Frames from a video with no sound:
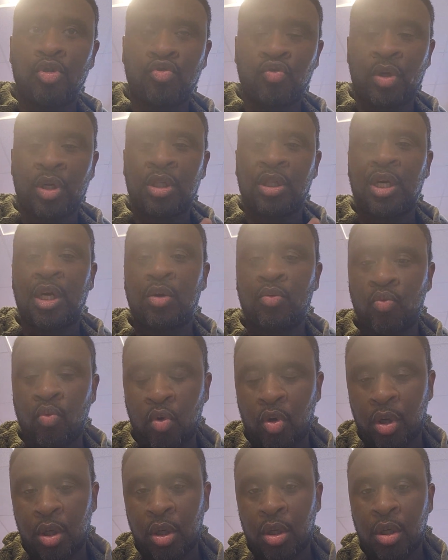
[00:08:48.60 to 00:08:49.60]
drink a lot of
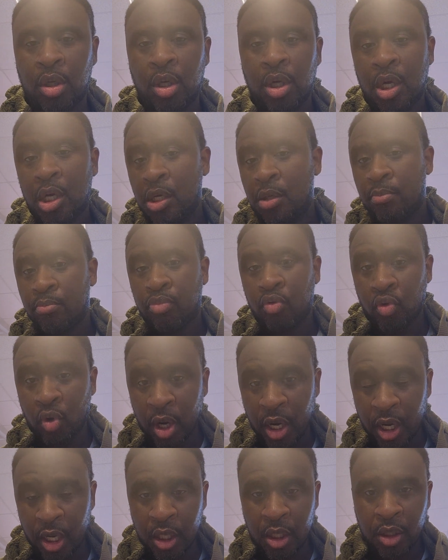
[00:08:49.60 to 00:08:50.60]
water,
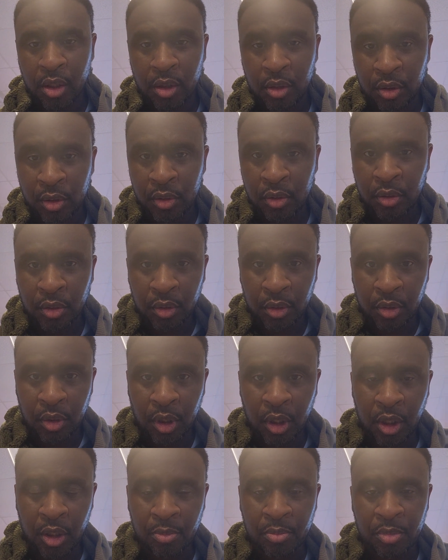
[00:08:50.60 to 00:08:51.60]
pray,
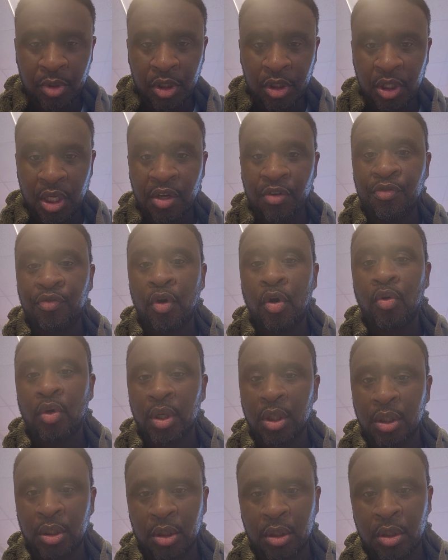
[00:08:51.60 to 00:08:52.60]
stay
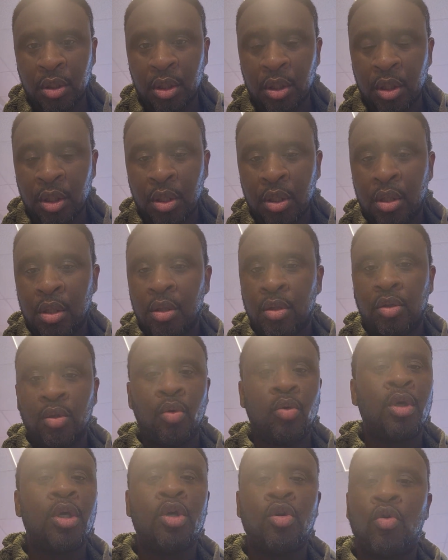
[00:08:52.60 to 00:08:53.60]
focused,
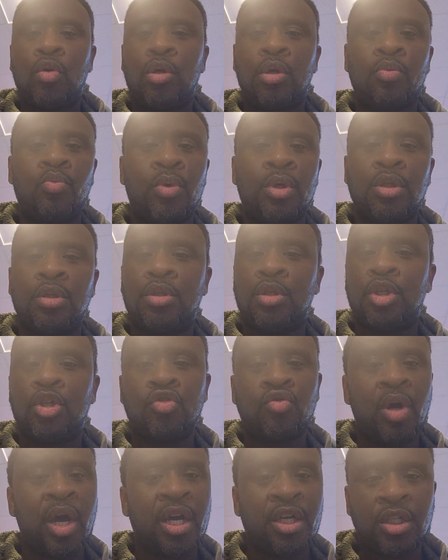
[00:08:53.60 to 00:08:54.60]
don't get caught up with
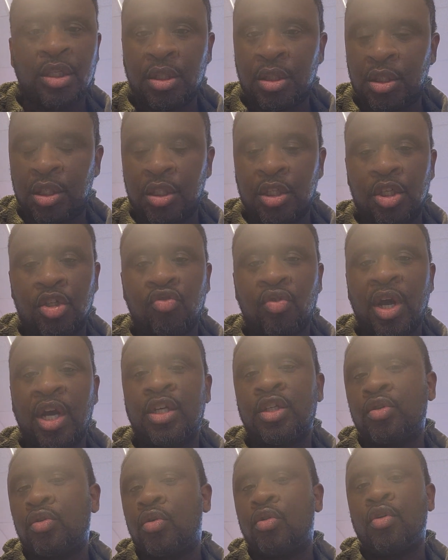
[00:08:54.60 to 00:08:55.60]
distractions. There's
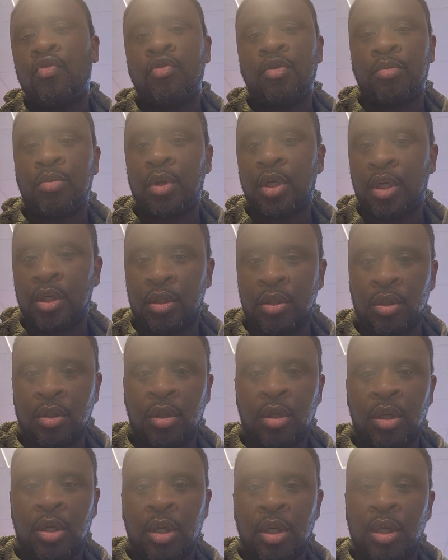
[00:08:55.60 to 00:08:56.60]
distractions all over the place.
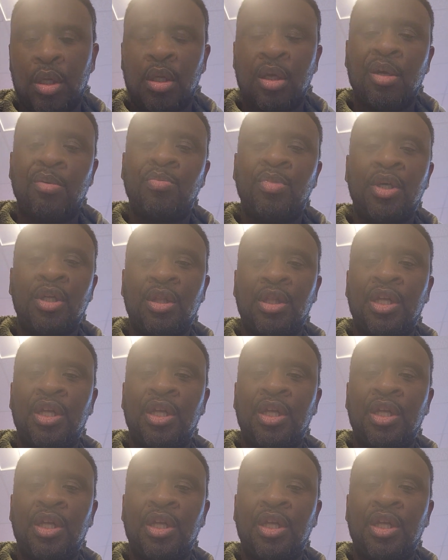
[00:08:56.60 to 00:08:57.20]
And be